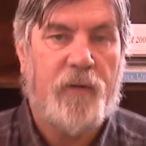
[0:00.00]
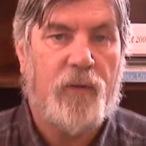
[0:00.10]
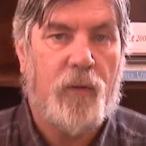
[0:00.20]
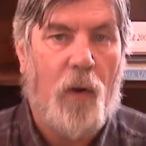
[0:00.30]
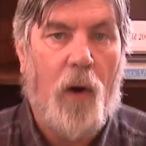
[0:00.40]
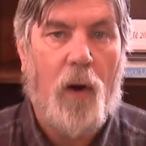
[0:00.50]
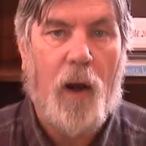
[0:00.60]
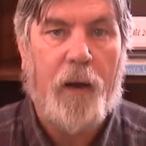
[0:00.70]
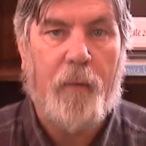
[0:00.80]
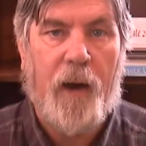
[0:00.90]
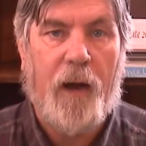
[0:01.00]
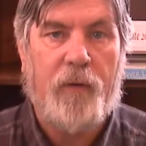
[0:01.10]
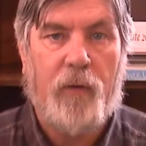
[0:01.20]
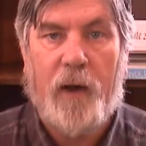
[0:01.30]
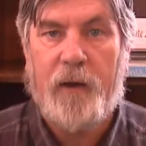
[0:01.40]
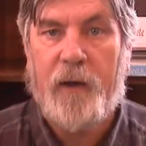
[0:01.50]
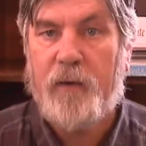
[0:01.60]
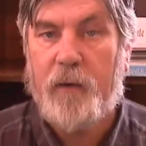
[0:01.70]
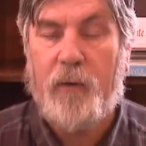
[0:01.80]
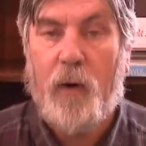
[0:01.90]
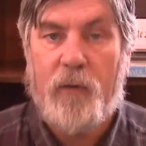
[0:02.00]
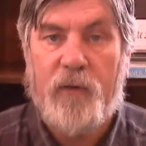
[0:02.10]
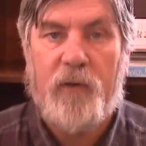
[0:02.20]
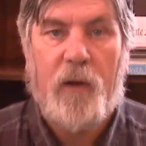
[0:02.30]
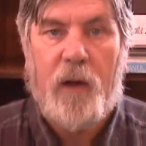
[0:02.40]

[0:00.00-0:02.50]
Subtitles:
scrawl like mad trying to get their notes